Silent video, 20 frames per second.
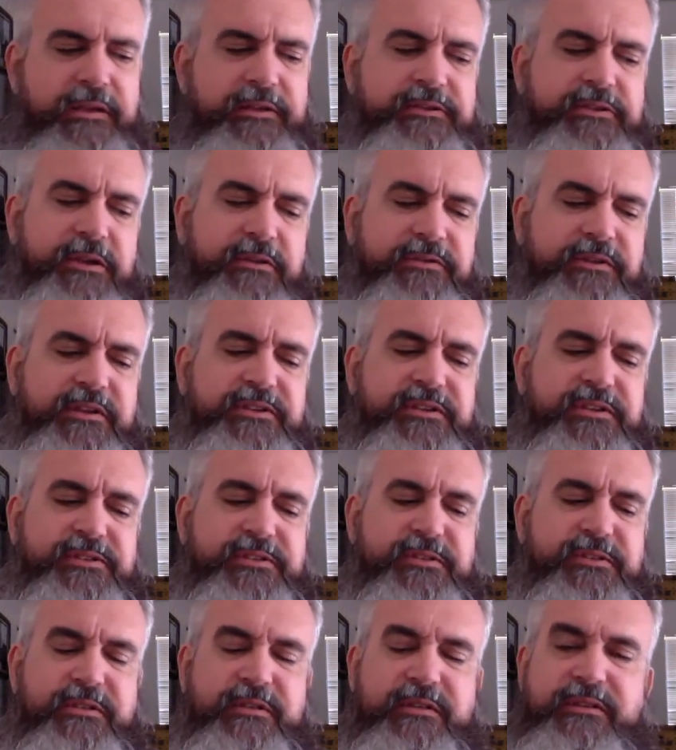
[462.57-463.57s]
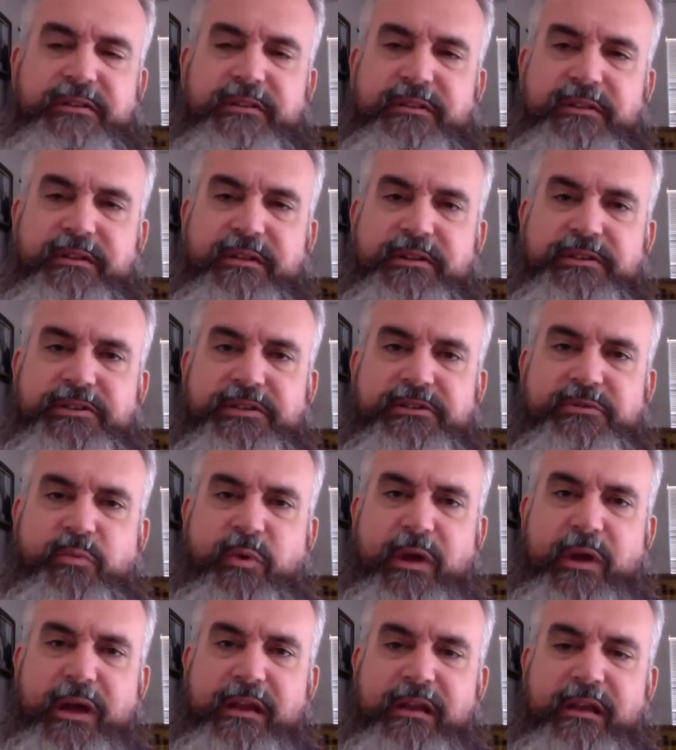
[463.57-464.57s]
So this is
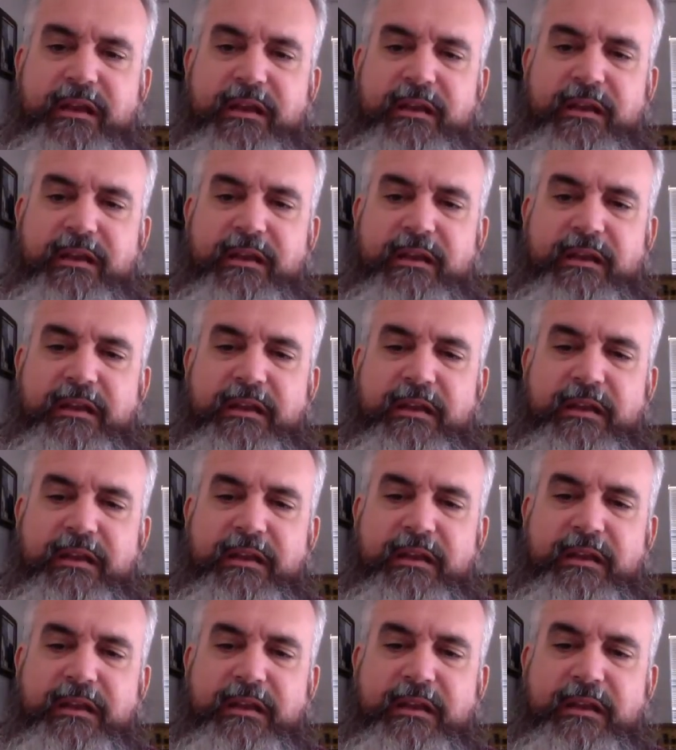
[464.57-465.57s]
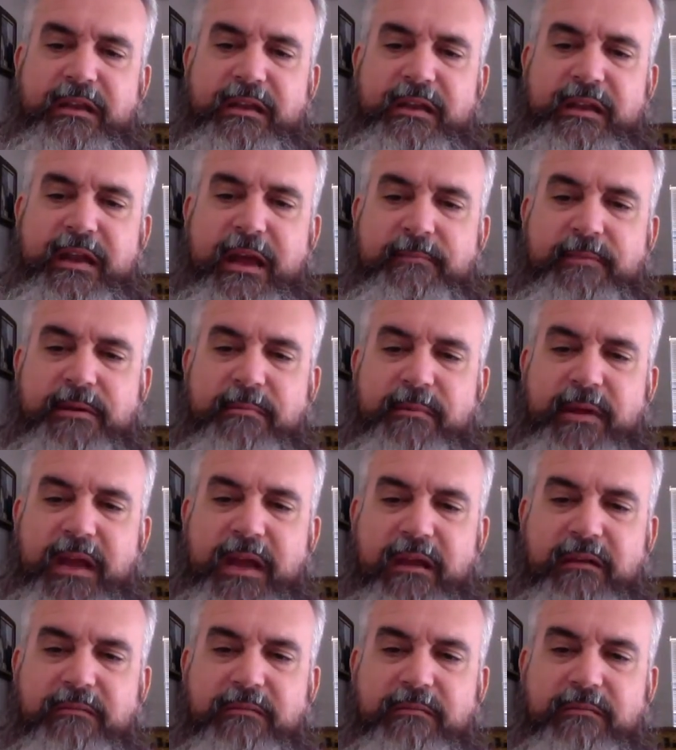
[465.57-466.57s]
what came to
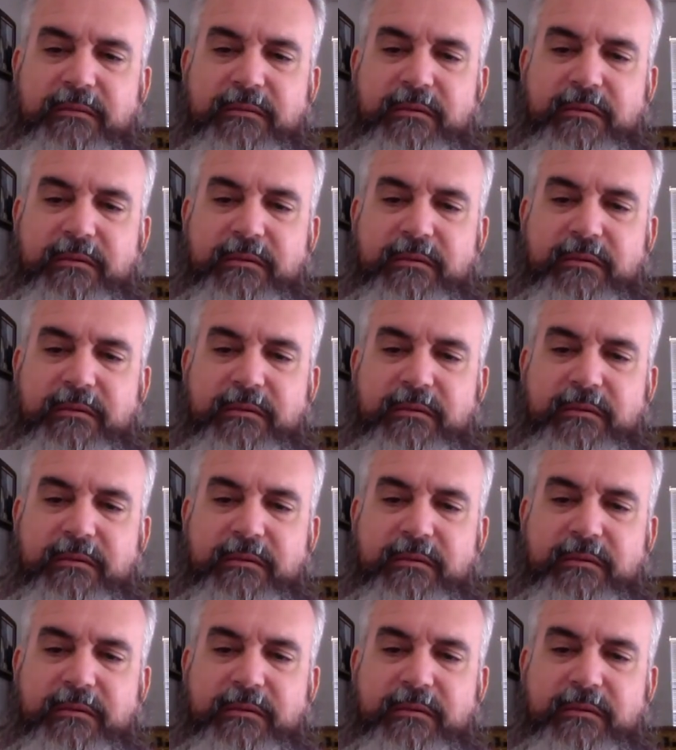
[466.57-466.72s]
me.